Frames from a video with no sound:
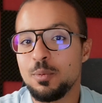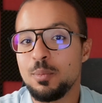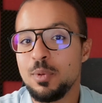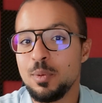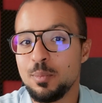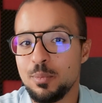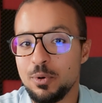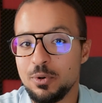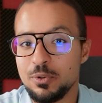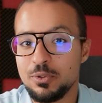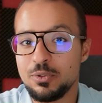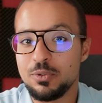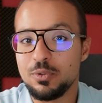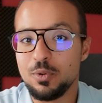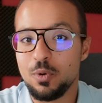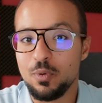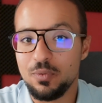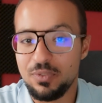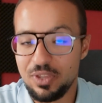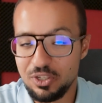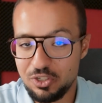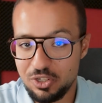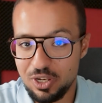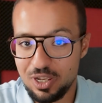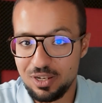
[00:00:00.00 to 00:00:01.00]
members
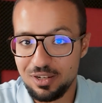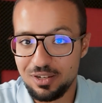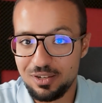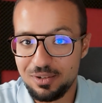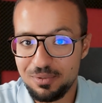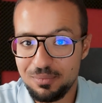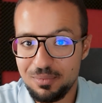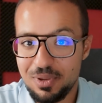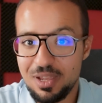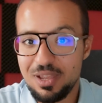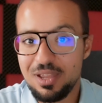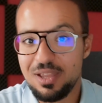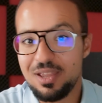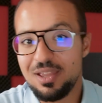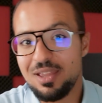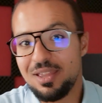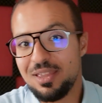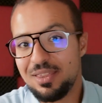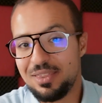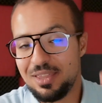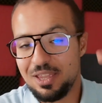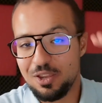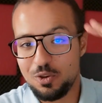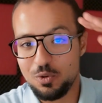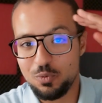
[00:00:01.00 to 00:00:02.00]
of the channel.
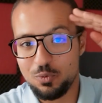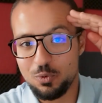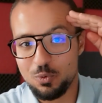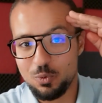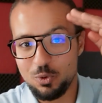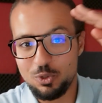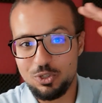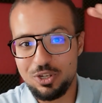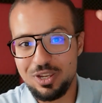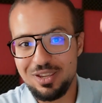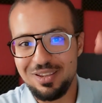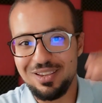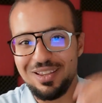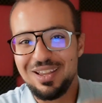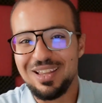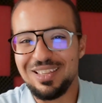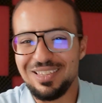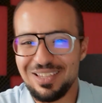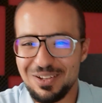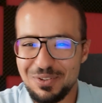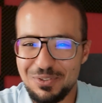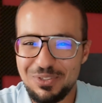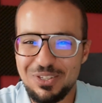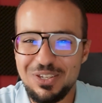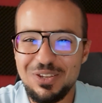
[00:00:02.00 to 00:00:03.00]
Thank you for watching
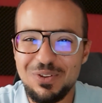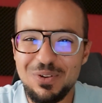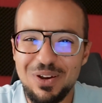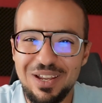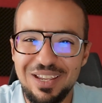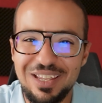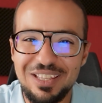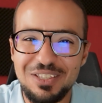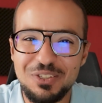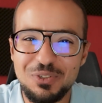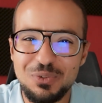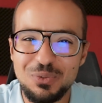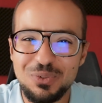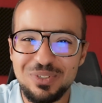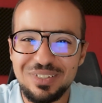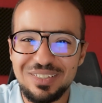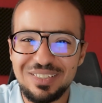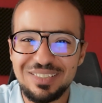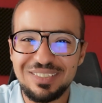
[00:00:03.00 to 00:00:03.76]
and I'll see you again soon.